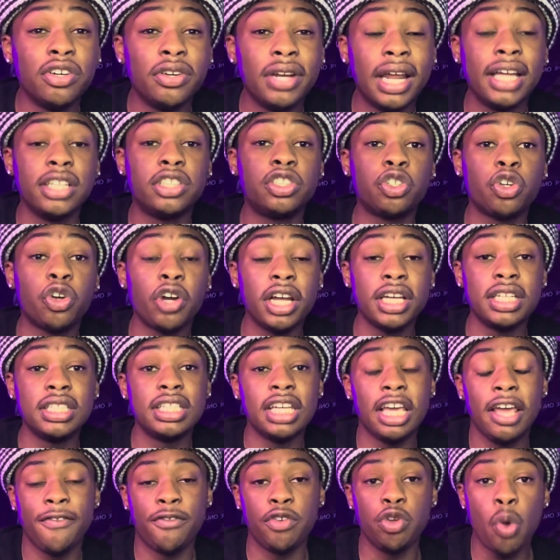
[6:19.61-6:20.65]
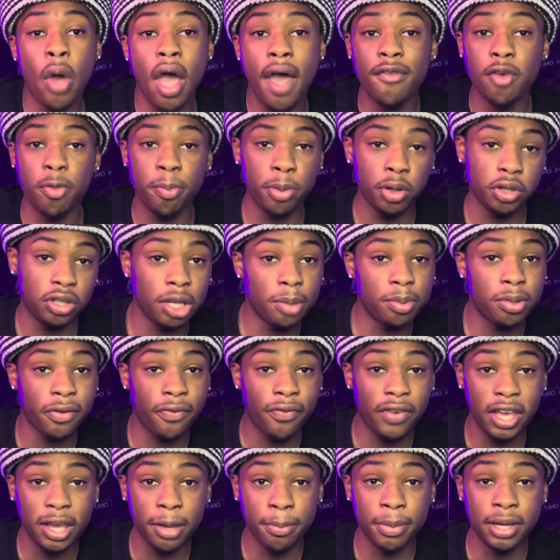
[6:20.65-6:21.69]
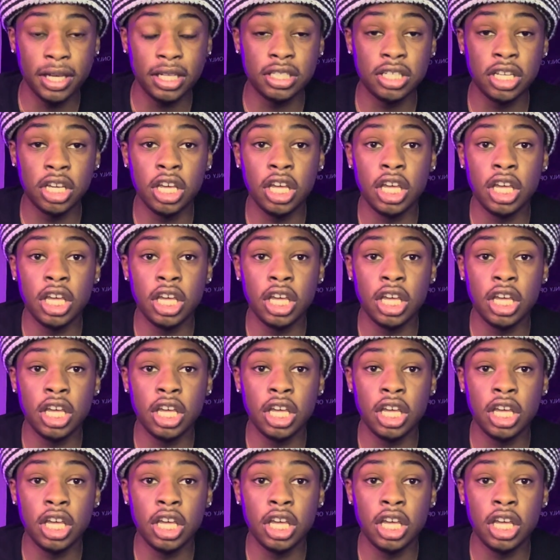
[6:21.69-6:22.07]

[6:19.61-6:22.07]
that's crazy if you haven't built up the fan base.